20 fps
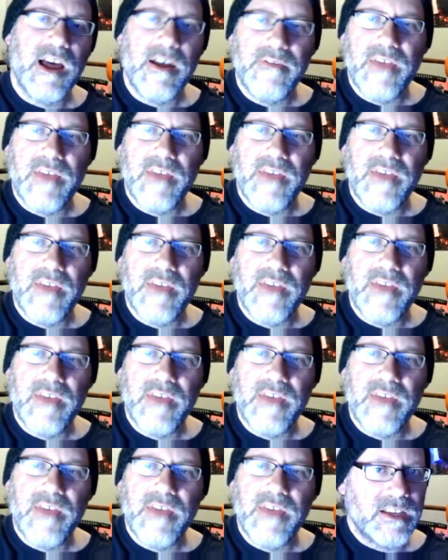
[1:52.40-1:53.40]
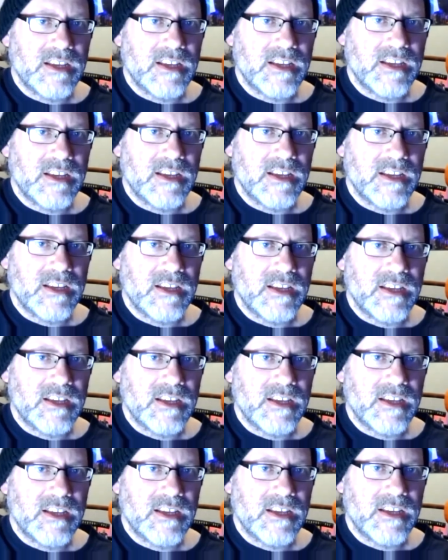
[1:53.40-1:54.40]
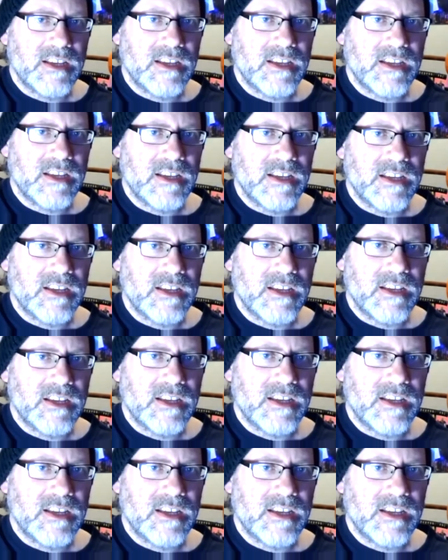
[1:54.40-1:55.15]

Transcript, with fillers: that changes like the moon.